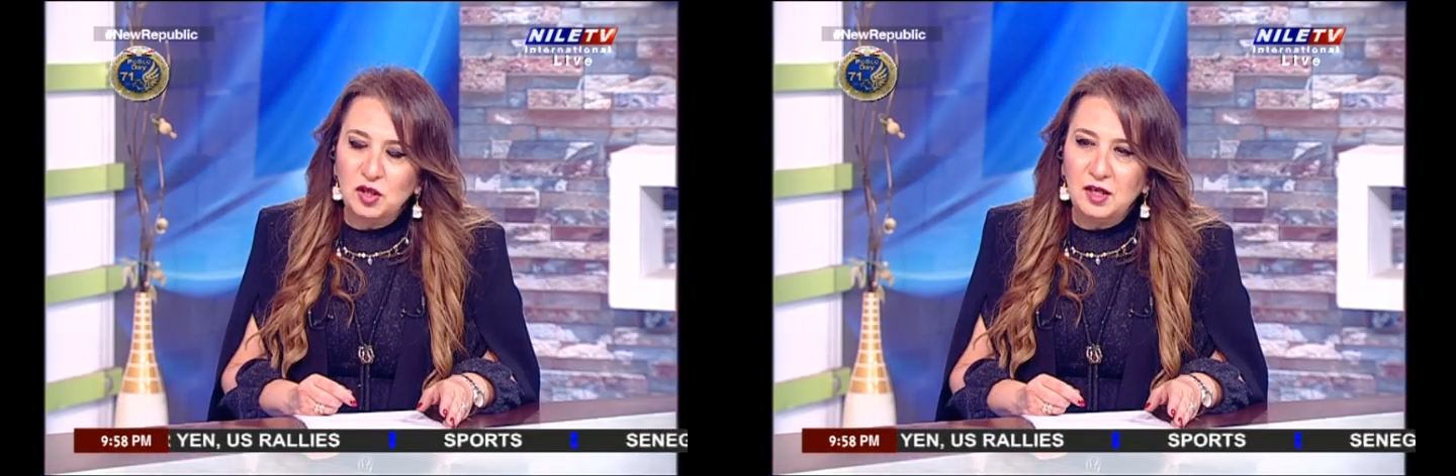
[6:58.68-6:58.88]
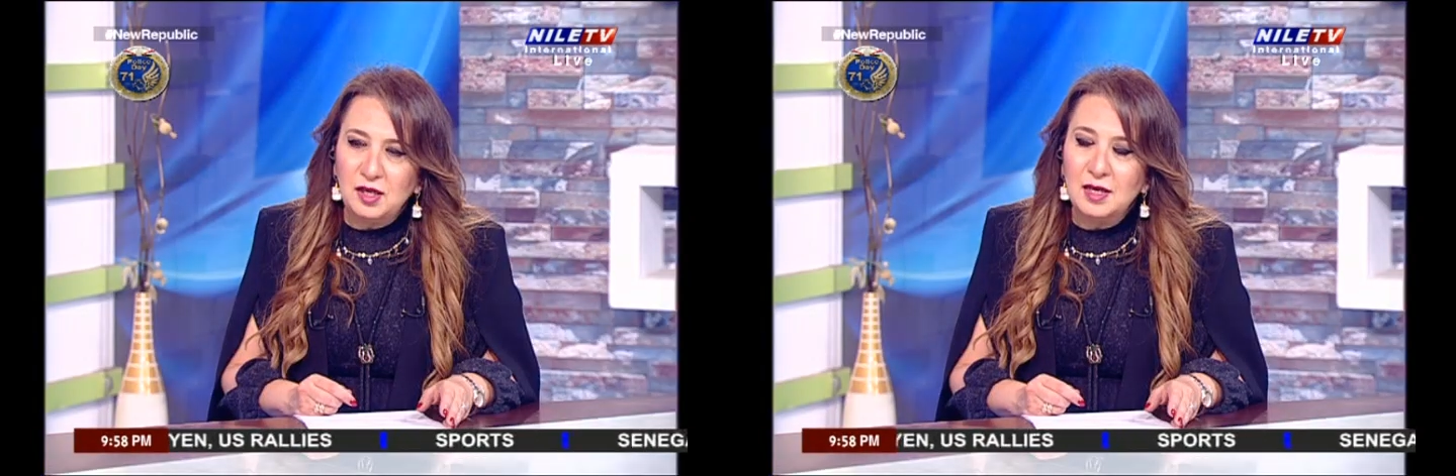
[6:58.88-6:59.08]

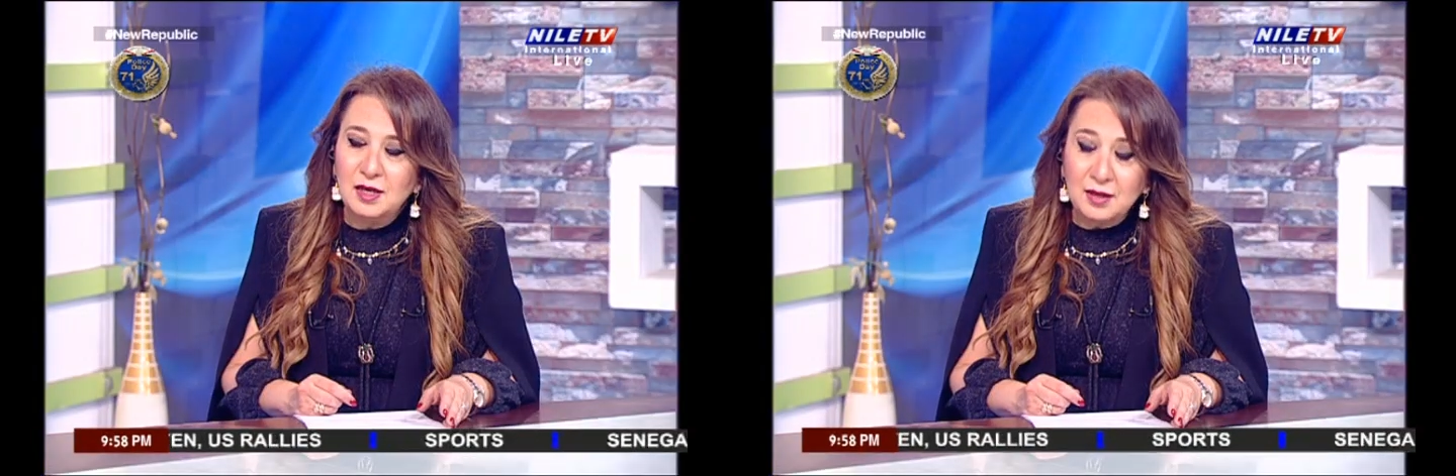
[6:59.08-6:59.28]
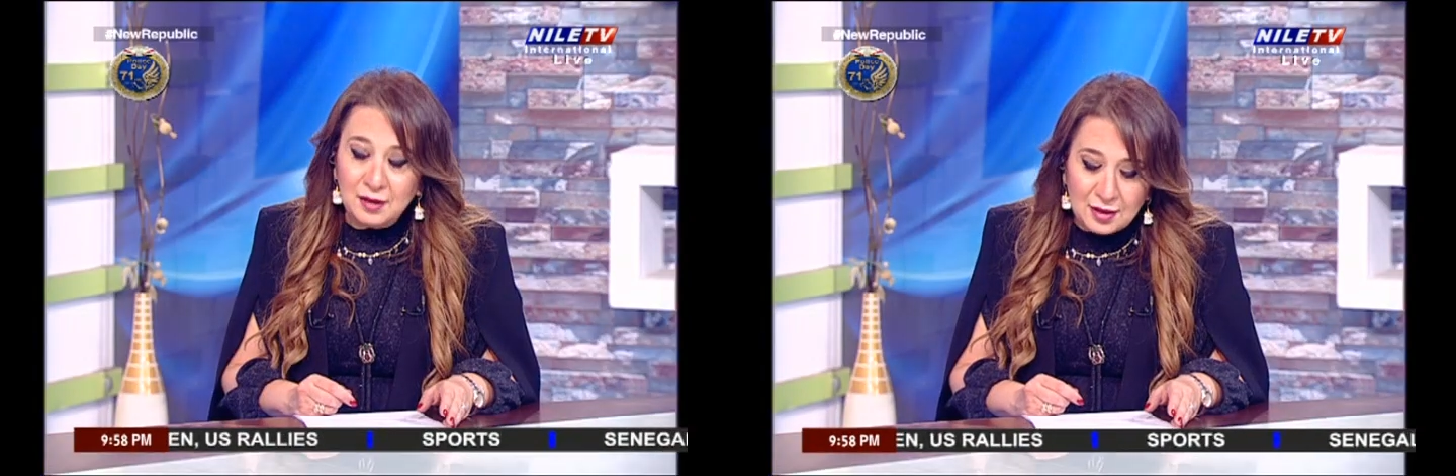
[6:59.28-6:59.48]
indeed,
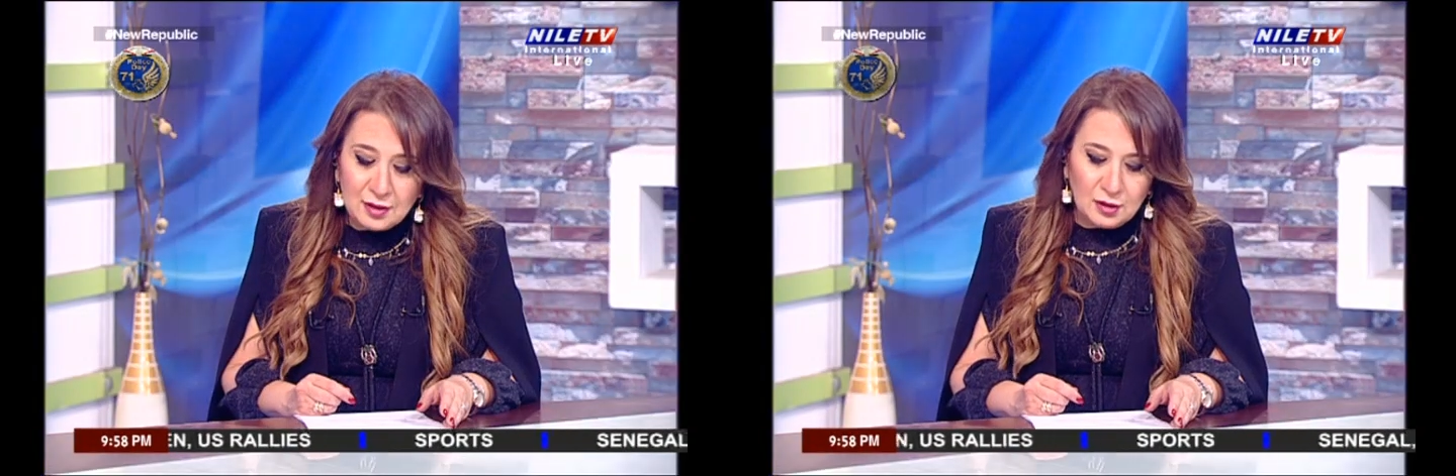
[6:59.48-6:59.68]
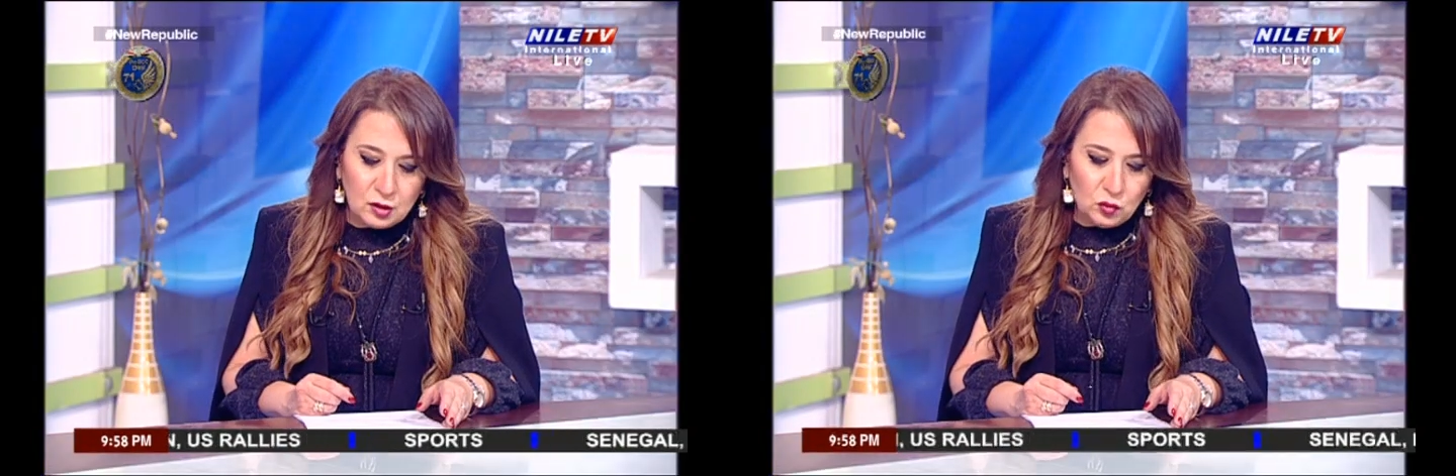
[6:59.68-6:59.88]
and
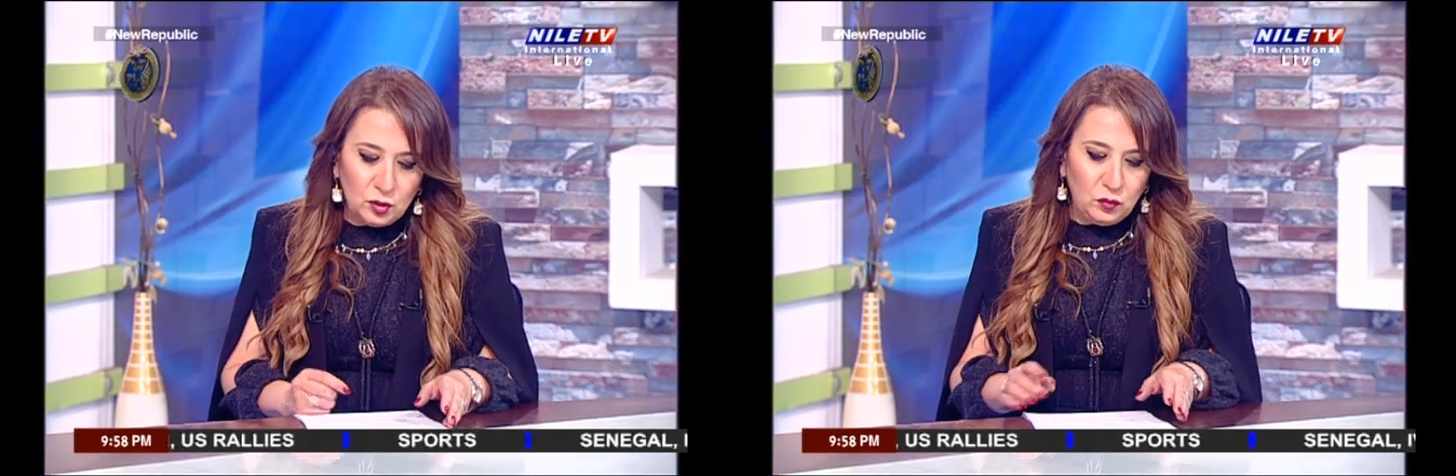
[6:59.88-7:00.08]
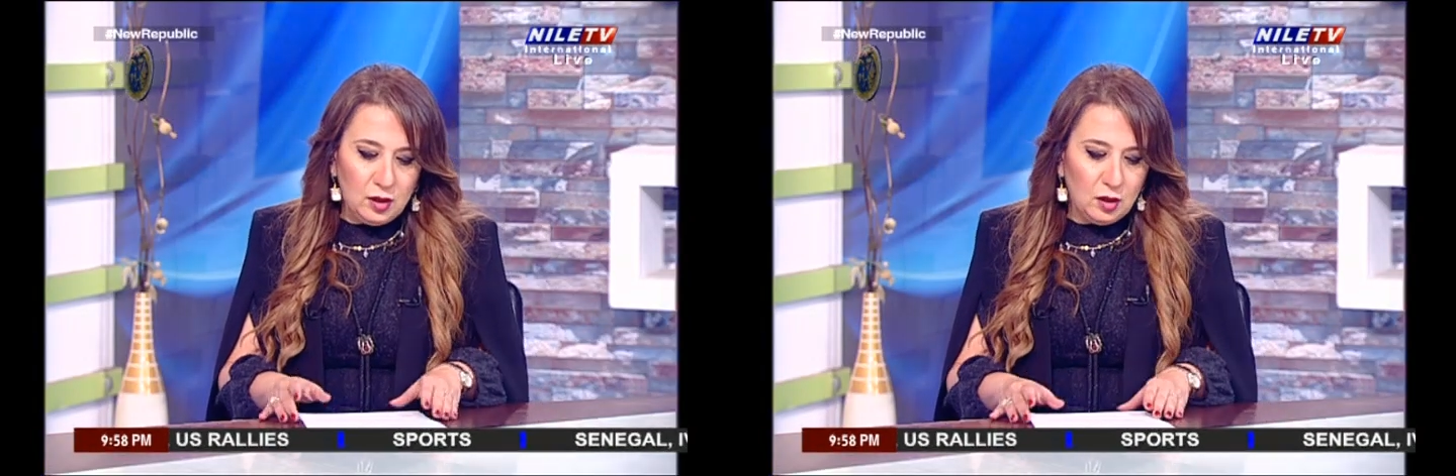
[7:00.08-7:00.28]
this is
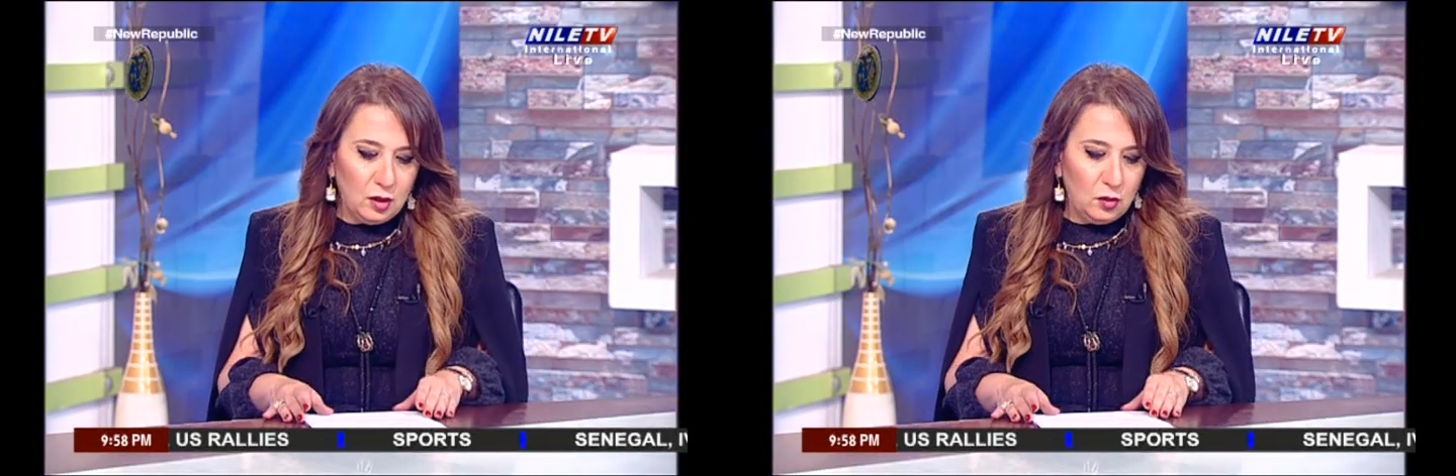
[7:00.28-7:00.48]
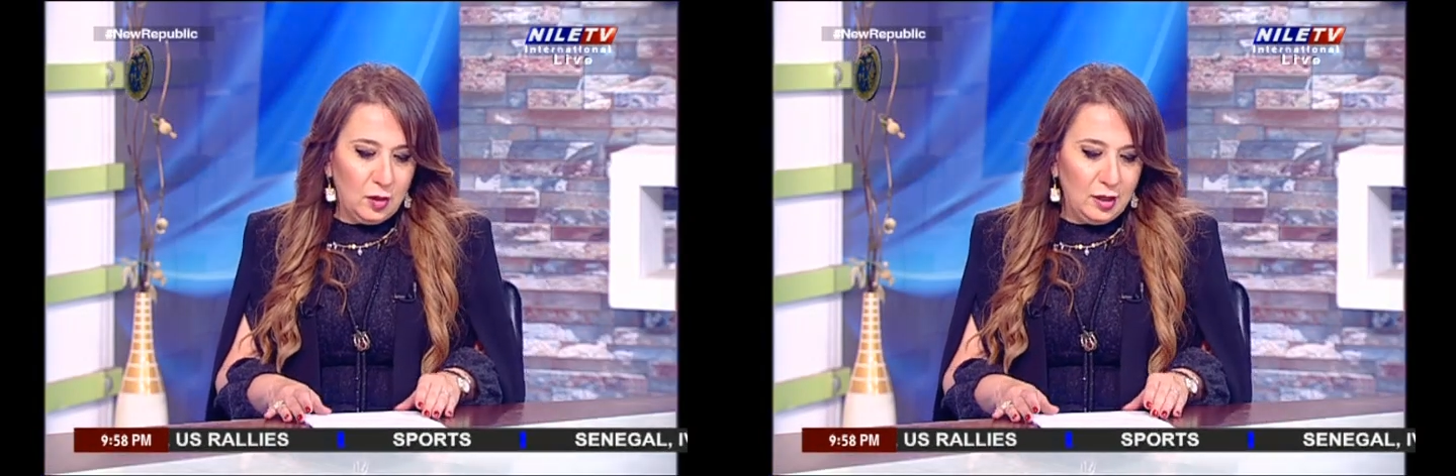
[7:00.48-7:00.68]
what we
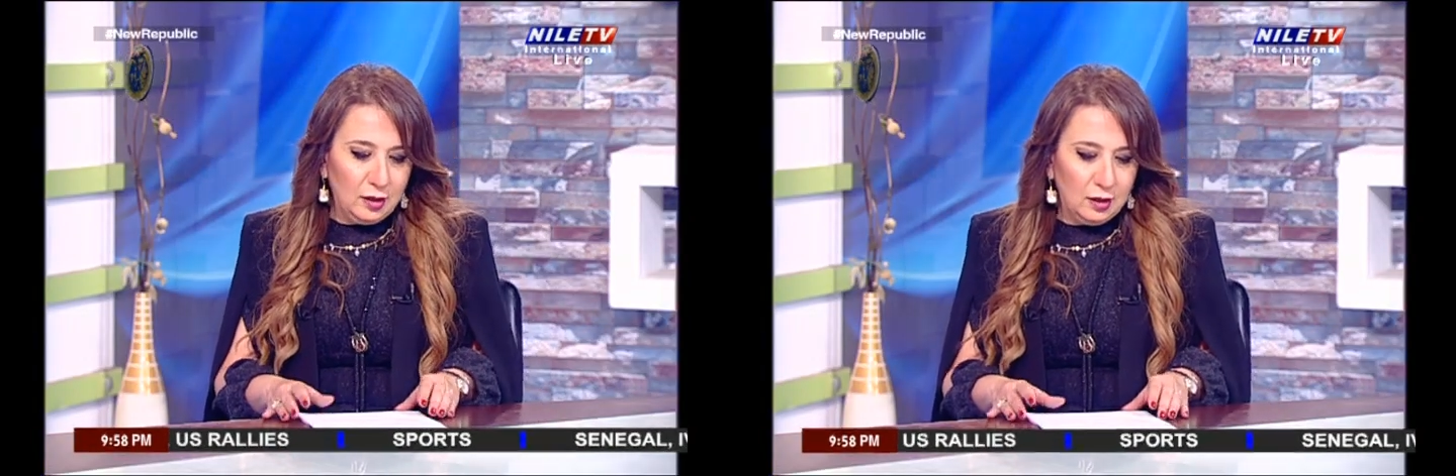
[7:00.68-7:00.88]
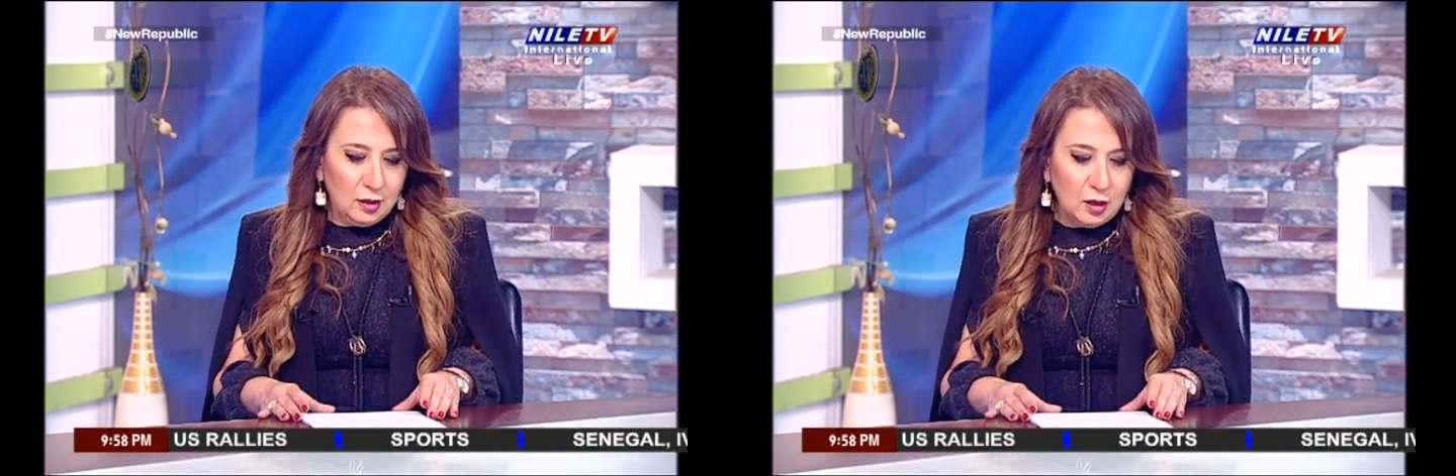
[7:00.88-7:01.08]
are
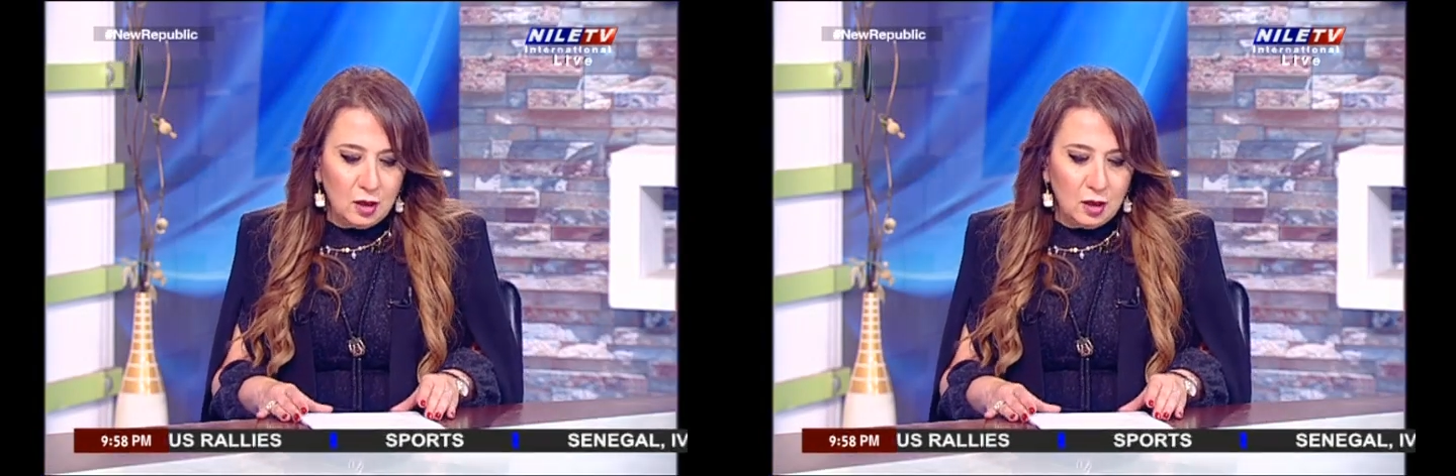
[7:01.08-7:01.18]
awaiting